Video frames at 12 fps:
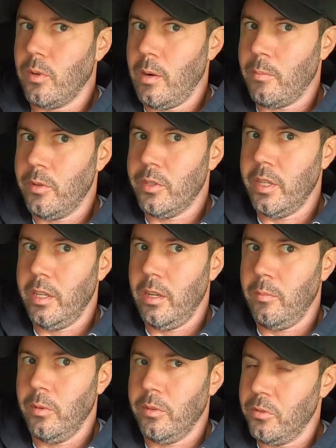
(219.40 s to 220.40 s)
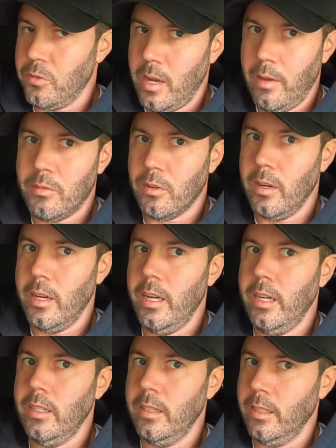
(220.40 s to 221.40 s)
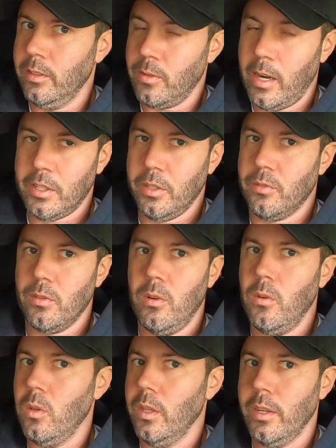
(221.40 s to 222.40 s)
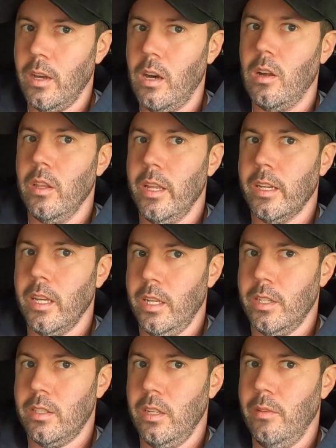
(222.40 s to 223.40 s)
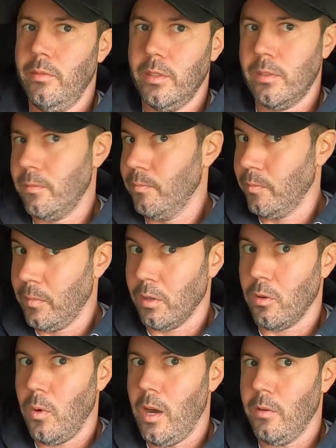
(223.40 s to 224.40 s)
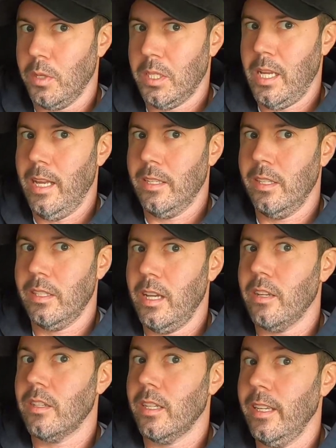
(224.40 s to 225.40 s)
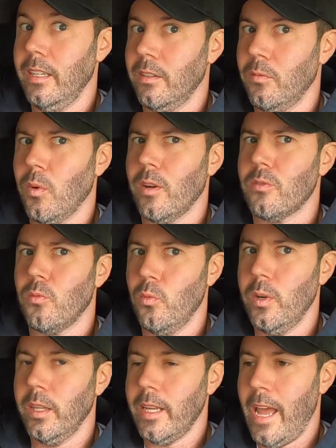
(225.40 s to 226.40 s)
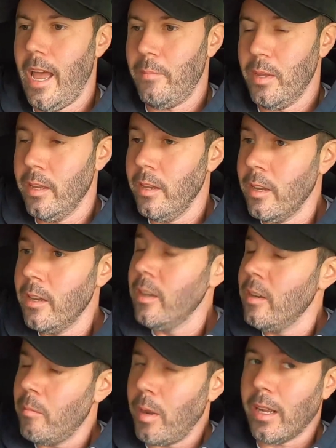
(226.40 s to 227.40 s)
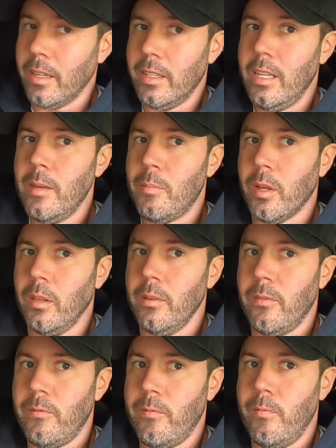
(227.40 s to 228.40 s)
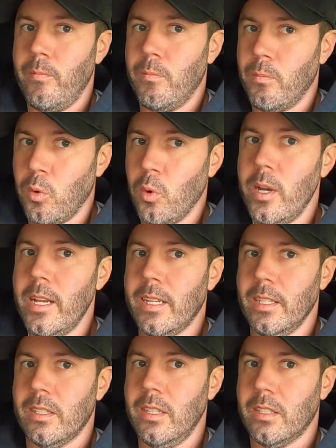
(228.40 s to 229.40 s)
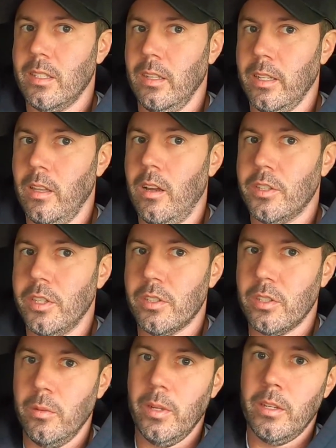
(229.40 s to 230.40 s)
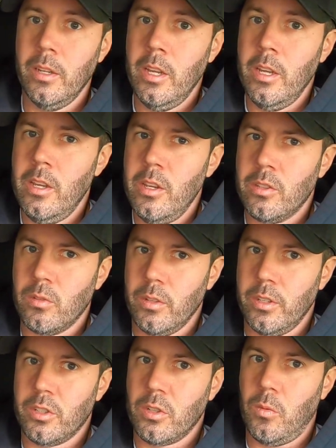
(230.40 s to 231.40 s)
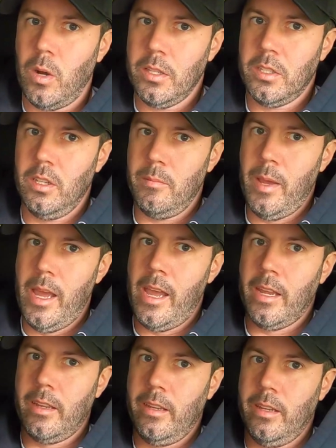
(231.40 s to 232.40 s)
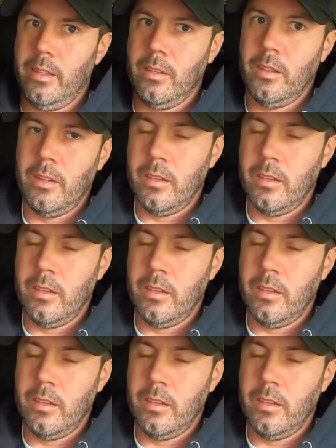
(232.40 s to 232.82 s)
proper setup with your drivetrain and traction control and all that kind of stuff. It took a while to science this out to get it where it's really happy. But I can typically pretty consistently launch it so it sort of just squats in the back and